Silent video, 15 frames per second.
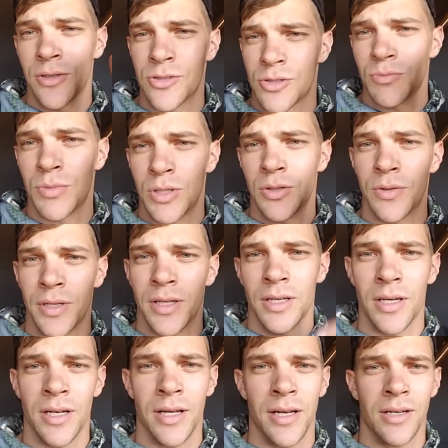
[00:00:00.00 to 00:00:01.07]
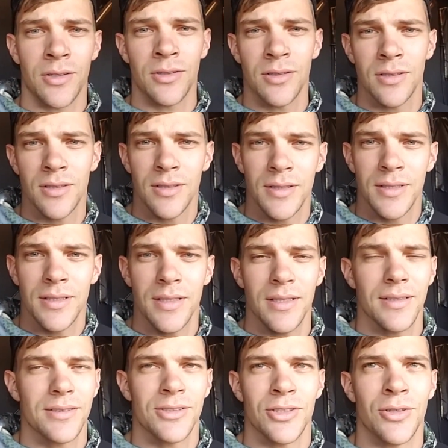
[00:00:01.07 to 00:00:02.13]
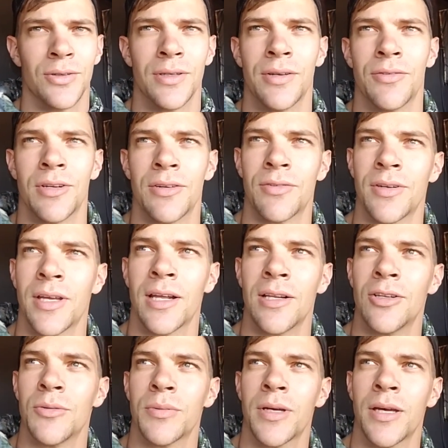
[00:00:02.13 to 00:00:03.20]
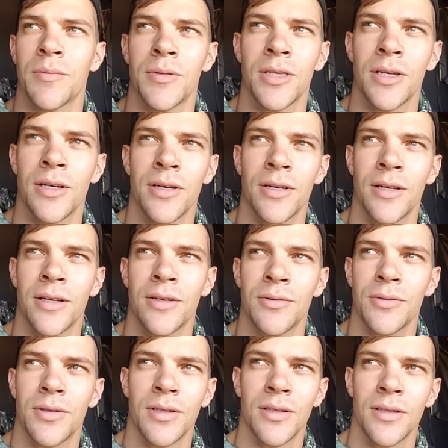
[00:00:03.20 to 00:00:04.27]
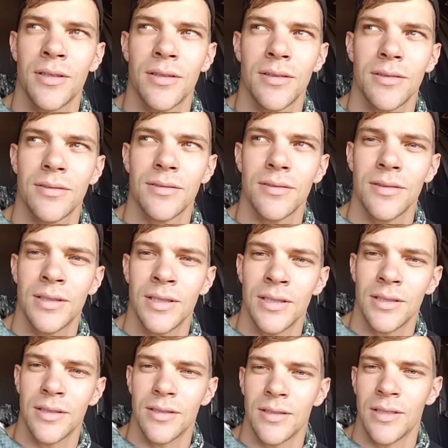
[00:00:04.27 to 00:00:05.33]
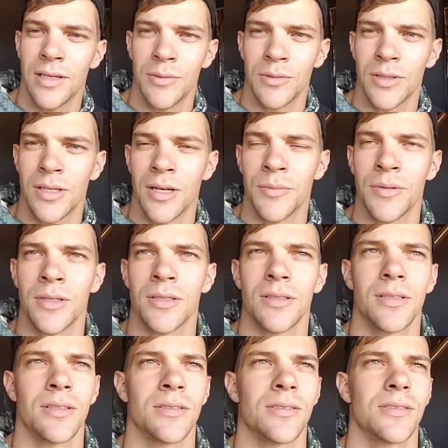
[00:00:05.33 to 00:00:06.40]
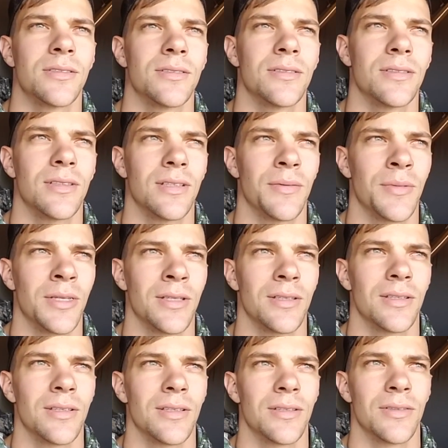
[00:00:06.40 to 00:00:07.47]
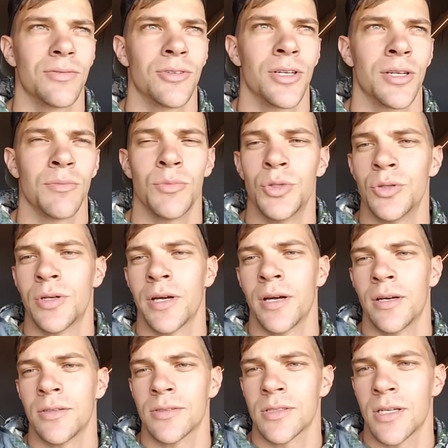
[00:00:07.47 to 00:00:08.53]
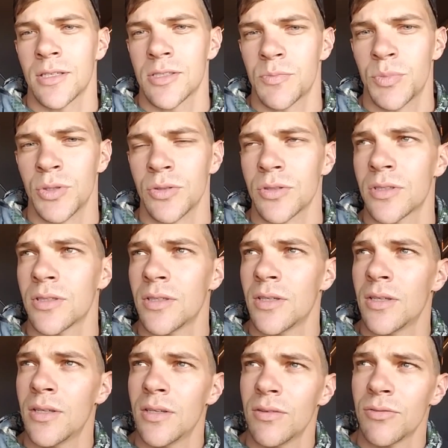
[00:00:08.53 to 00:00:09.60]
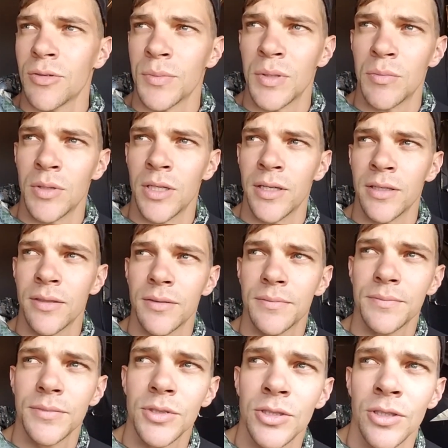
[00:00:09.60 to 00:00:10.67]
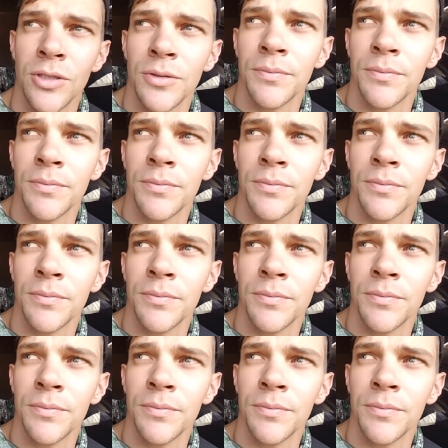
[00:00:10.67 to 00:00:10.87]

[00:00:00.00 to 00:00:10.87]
are blowing in and out. So even if an antelope came in the area, I don't think that they would come in, because I mean, the freaking moo cows got spooked from the blind. So